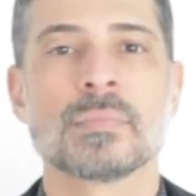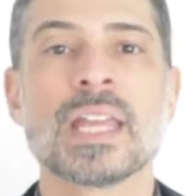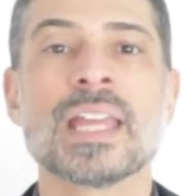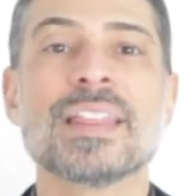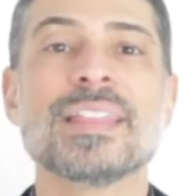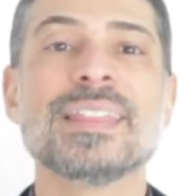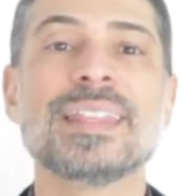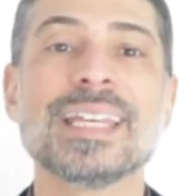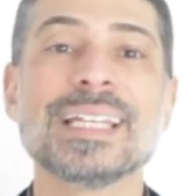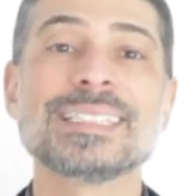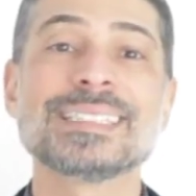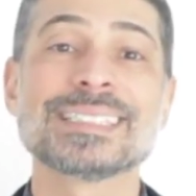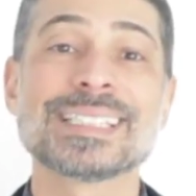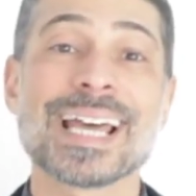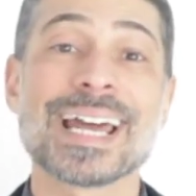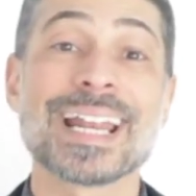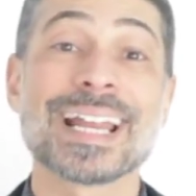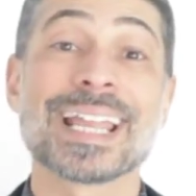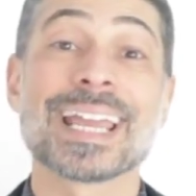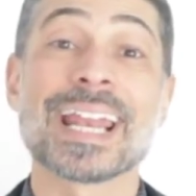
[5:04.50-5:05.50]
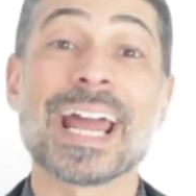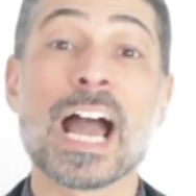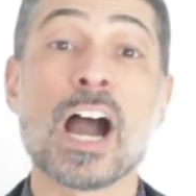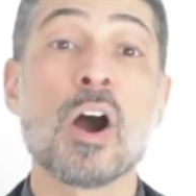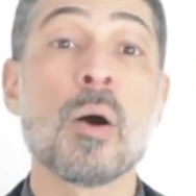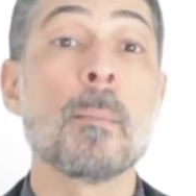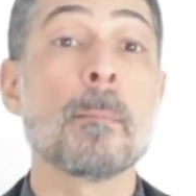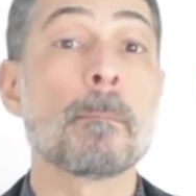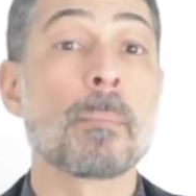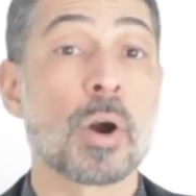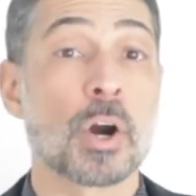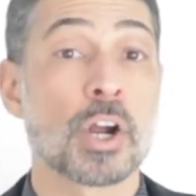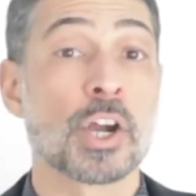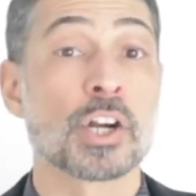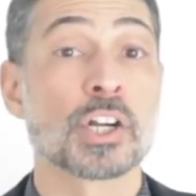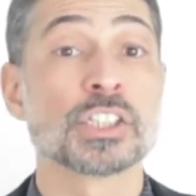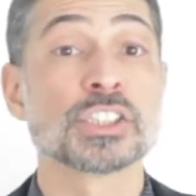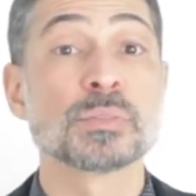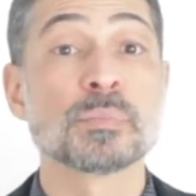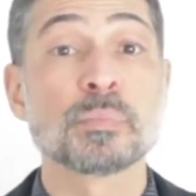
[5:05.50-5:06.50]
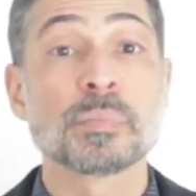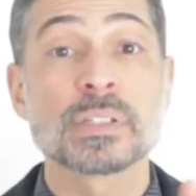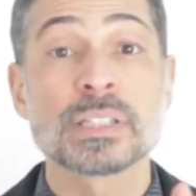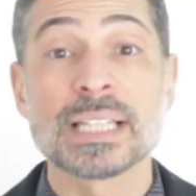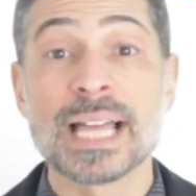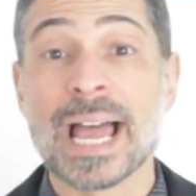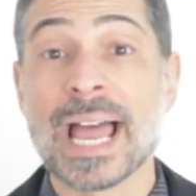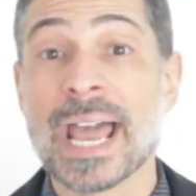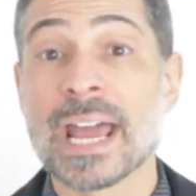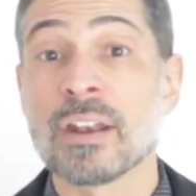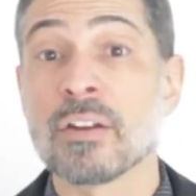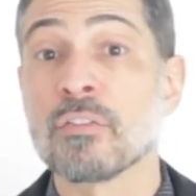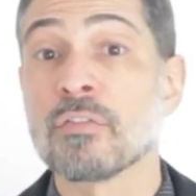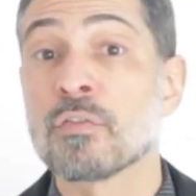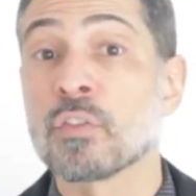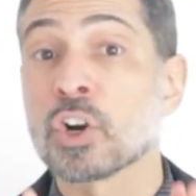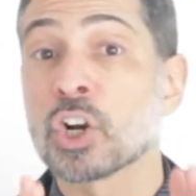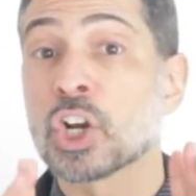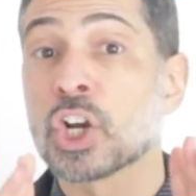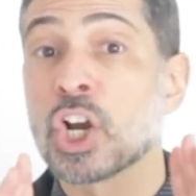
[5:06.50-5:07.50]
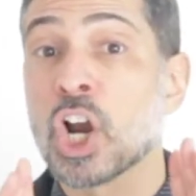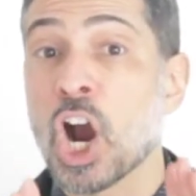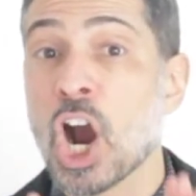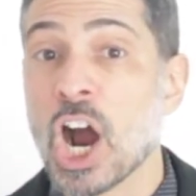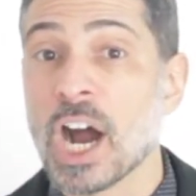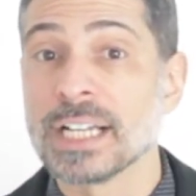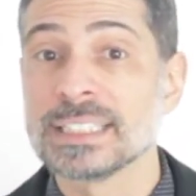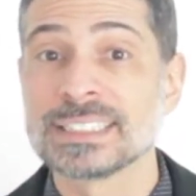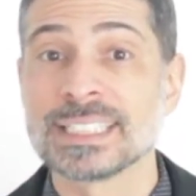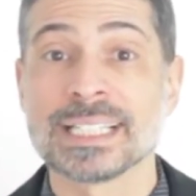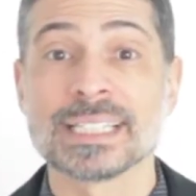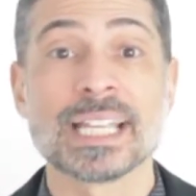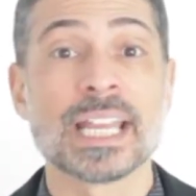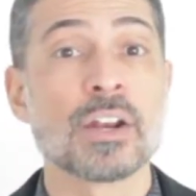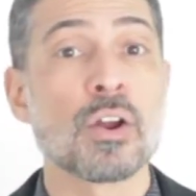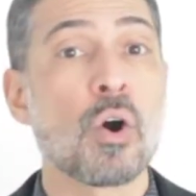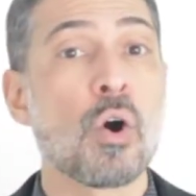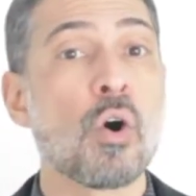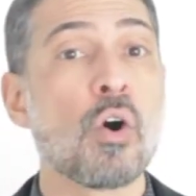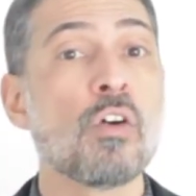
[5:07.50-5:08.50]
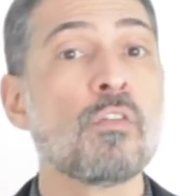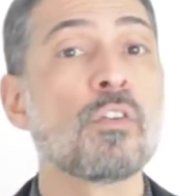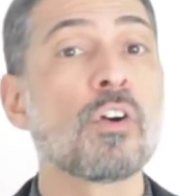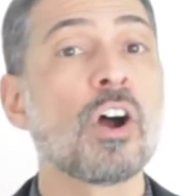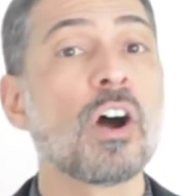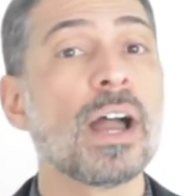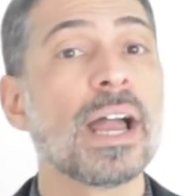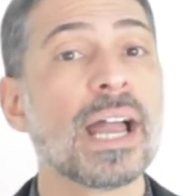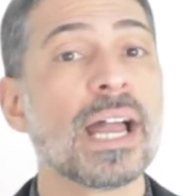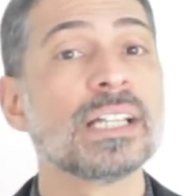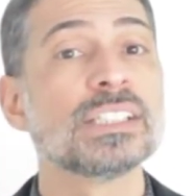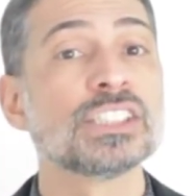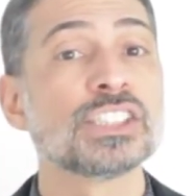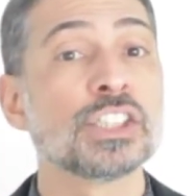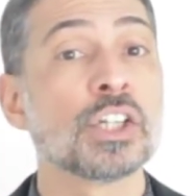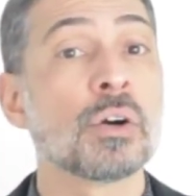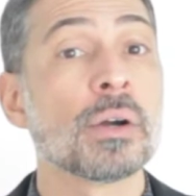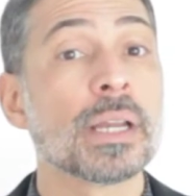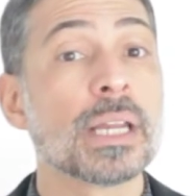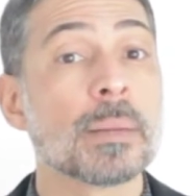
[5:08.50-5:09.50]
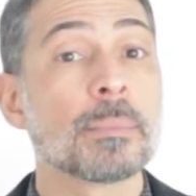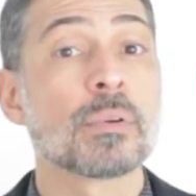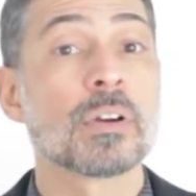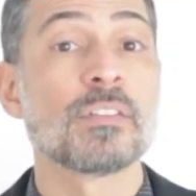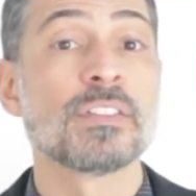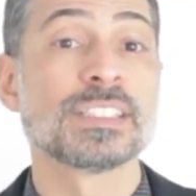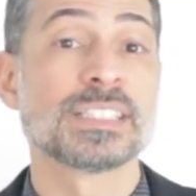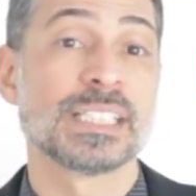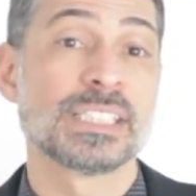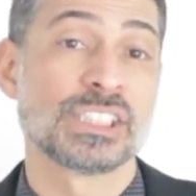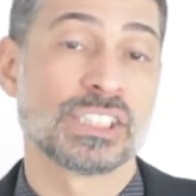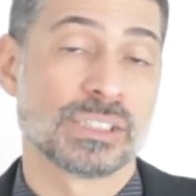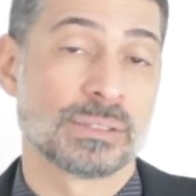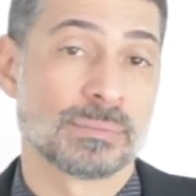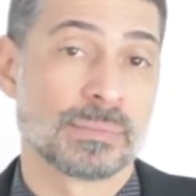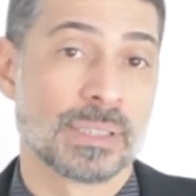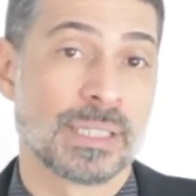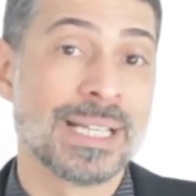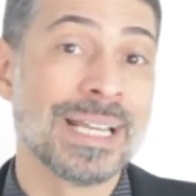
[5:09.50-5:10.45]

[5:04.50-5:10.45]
This data can help marketers plan for content and overall SEO improvisation.